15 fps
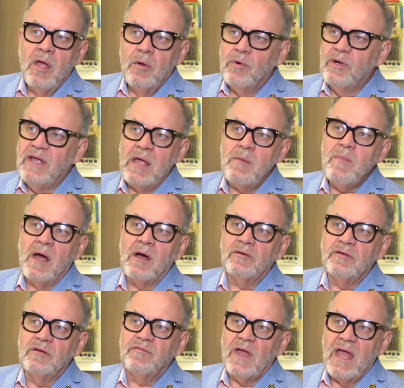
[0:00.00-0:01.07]
who came
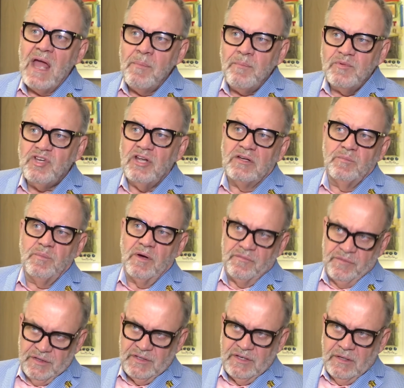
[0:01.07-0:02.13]
out of abject
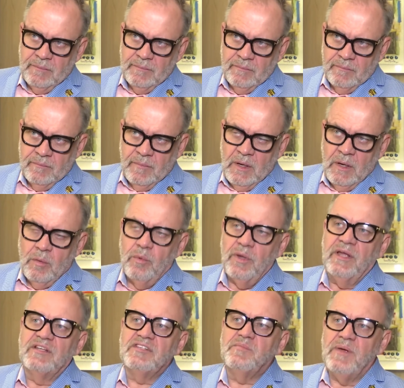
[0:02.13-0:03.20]
poverty, were
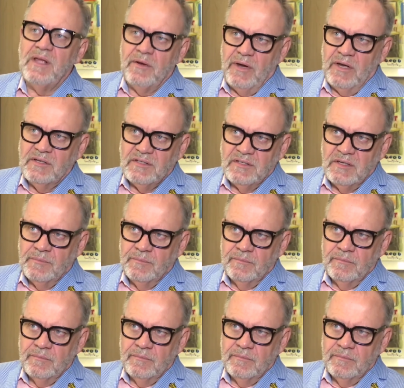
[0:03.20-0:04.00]
experiencing.